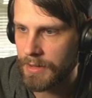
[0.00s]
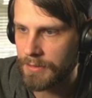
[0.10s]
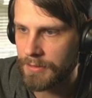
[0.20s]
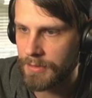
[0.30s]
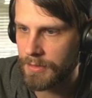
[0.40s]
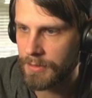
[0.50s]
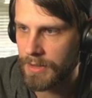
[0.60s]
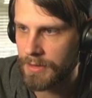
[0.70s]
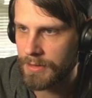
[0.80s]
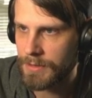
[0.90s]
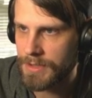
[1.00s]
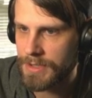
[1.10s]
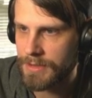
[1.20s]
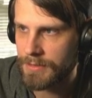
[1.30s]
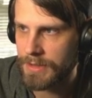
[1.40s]
so I think we
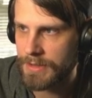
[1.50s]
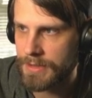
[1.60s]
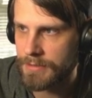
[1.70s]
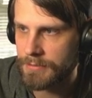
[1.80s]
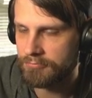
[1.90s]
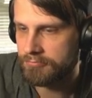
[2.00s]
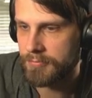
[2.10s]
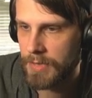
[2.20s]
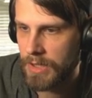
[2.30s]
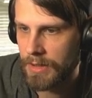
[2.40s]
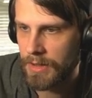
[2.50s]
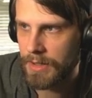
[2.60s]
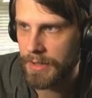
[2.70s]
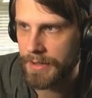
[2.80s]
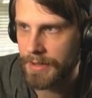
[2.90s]
just do this.
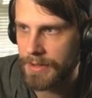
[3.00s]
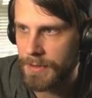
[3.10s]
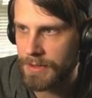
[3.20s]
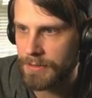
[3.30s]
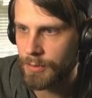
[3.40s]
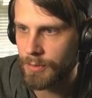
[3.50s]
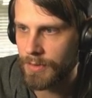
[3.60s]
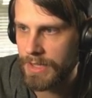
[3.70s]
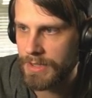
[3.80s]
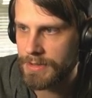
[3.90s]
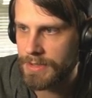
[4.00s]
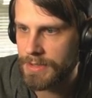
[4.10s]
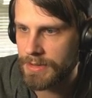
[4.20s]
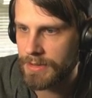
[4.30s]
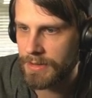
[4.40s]
It'd be great
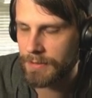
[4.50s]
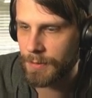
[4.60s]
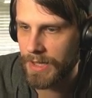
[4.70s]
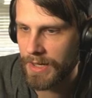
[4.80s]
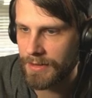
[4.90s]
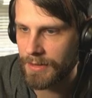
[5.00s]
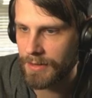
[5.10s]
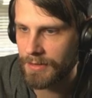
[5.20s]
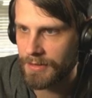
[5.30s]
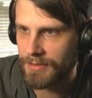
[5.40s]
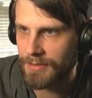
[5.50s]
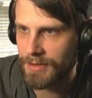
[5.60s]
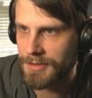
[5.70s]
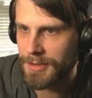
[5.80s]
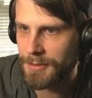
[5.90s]
if we had a
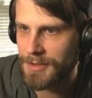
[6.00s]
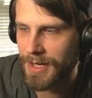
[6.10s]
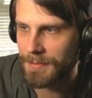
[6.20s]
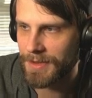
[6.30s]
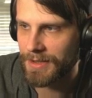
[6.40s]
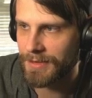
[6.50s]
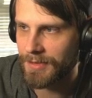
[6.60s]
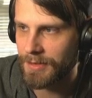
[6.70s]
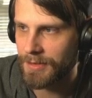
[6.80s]
2-drop thing to